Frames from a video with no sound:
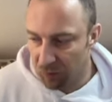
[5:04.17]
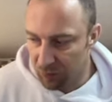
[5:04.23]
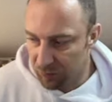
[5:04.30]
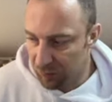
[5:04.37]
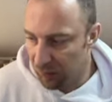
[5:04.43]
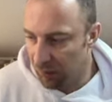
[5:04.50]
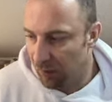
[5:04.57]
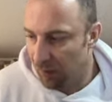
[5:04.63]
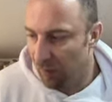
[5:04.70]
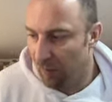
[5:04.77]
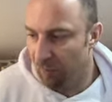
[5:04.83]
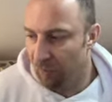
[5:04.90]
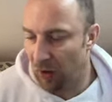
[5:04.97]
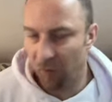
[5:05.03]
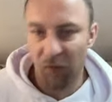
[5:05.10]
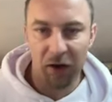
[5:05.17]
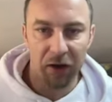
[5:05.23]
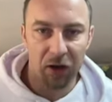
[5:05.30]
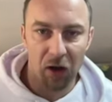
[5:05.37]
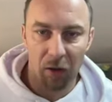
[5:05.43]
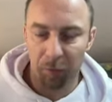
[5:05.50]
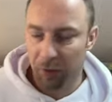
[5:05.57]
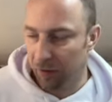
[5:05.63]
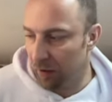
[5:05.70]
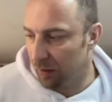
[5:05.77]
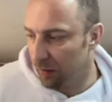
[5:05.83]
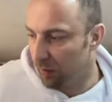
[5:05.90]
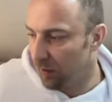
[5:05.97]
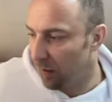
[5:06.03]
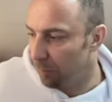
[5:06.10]
you see a very, very
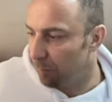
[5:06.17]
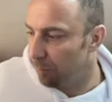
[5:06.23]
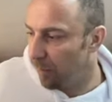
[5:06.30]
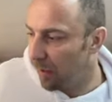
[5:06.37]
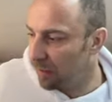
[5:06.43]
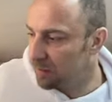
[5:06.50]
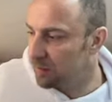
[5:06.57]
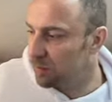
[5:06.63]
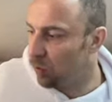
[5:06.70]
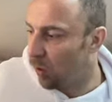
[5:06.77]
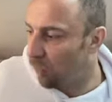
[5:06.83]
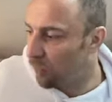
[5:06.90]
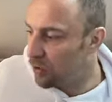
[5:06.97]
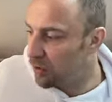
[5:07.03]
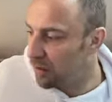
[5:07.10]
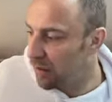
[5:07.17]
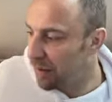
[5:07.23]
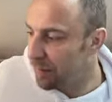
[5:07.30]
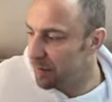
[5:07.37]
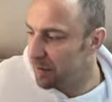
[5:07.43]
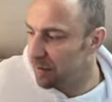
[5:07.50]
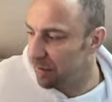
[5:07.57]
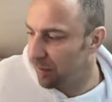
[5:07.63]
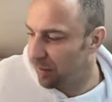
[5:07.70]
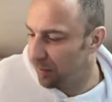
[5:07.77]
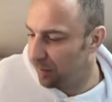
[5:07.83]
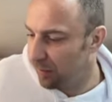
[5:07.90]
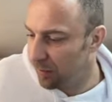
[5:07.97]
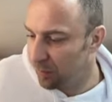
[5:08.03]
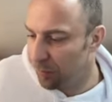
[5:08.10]
complicated game. But Stockfish keeps it a
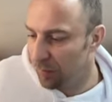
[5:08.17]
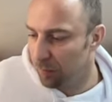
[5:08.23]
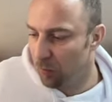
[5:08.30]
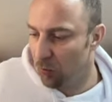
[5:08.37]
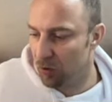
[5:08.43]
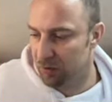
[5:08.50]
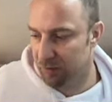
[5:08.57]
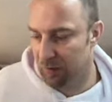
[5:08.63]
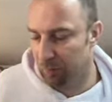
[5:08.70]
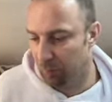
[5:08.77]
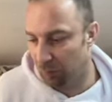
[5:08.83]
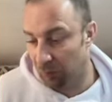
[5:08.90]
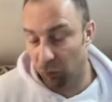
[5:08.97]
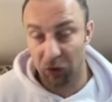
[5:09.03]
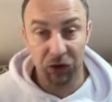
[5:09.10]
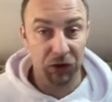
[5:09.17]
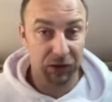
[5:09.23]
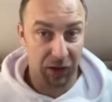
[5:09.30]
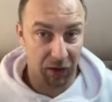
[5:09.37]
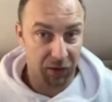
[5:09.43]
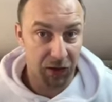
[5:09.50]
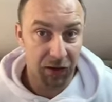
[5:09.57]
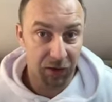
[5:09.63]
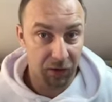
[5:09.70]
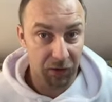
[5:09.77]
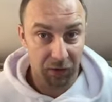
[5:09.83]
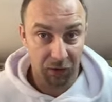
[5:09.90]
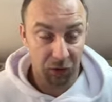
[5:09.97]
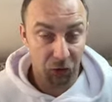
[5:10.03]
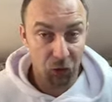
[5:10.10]
little bit more simple, which is, I think,
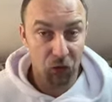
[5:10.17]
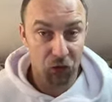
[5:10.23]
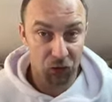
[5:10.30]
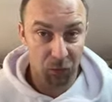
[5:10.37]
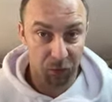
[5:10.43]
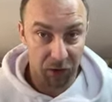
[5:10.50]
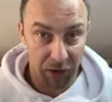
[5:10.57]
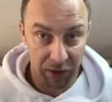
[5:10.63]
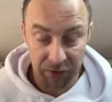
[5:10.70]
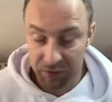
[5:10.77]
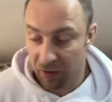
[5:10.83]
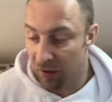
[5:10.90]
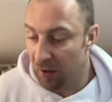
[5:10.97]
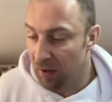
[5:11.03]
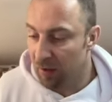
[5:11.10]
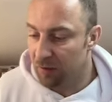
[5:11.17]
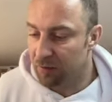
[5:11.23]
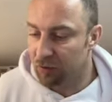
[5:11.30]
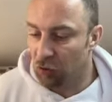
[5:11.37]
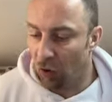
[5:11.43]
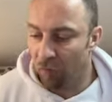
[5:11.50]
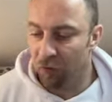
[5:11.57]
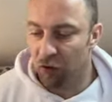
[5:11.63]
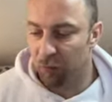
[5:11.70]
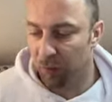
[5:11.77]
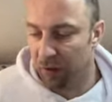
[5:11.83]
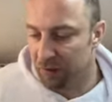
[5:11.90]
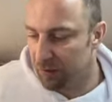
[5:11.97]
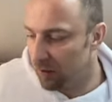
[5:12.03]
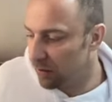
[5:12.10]
a huge surprise. Stockfish
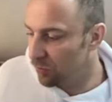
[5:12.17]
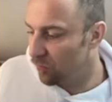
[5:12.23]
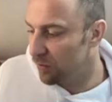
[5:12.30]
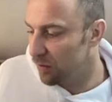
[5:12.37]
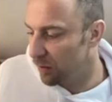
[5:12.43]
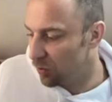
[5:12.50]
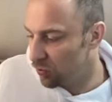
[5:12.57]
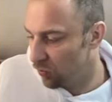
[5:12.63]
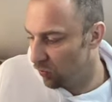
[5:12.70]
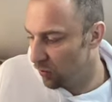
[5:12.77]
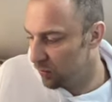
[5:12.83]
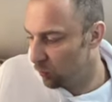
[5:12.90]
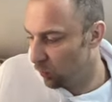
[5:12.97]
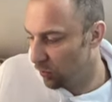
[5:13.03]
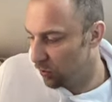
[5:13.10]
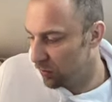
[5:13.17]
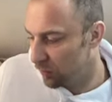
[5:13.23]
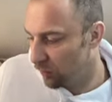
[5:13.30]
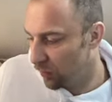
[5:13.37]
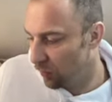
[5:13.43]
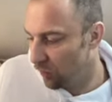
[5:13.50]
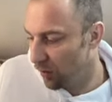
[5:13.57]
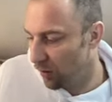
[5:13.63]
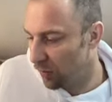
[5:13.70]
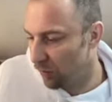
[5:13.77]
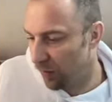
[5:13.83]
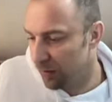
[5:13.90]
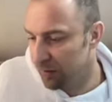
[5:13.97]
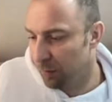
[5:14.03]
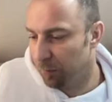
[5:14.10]
plays an interesting choice, which is really, really
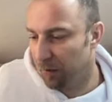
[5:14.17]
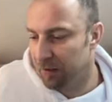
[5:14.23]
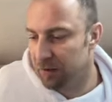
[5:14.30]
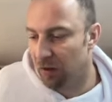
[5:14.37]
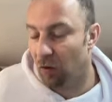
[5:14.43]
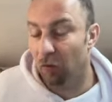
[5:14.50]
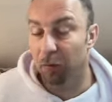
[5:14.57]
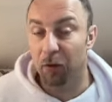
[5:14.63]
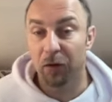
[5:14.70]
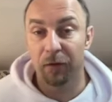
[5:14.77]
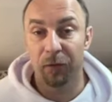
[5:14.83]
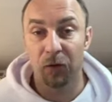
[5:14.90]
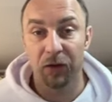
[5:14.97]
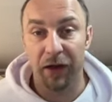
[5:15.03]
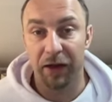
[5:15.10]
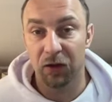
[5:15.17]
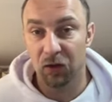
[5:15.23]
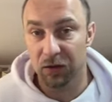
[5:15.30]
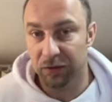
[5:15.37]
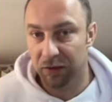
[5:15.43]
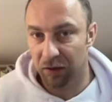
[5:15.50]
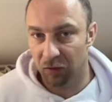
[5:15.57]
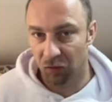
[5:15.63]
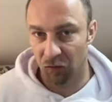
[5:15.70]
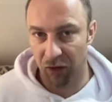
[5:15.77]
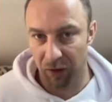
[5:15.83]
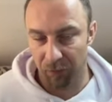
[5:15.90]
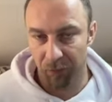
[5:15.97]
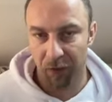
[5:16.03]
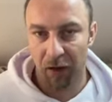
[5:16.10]
crazy. He plays now a beautiful knight to c
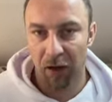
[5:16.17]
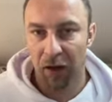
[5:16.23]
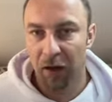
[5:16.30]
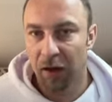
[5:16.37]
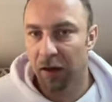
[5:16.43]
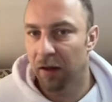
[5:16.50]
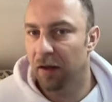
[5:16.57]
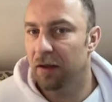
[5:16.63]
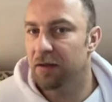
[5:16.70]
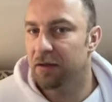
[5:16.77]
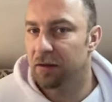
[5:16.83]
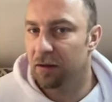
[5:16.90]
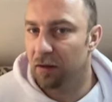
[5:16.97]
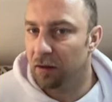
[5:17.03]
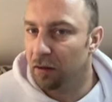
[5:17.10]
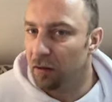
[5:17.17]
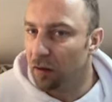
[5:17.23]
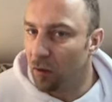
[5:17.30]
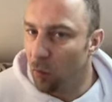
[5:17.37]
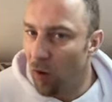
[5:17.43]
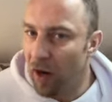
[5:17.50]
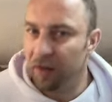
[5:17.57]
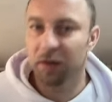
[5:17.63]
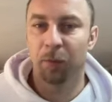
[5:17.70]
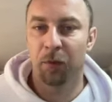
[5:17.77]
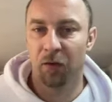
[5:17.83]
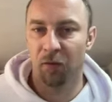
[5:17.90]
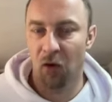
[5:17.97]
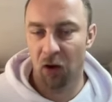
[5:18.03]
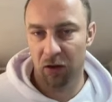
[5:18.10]
three. It's quite a
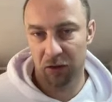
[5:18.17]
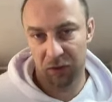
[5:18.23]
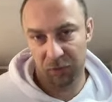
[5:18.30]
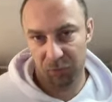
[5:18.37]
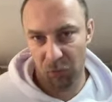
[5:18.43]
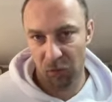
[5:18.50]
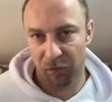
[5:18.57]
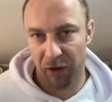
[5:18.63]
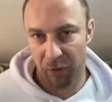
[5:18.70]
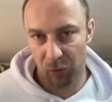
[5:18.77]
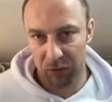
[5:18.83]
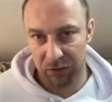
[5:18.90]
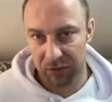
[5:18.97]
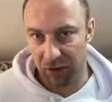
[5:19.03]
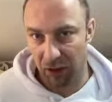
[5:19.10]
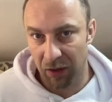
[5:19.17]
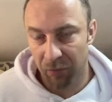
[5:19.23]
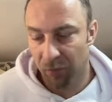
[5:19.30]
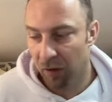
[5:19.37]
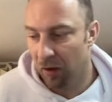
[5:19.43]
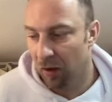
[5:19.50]
provocative move, I would say,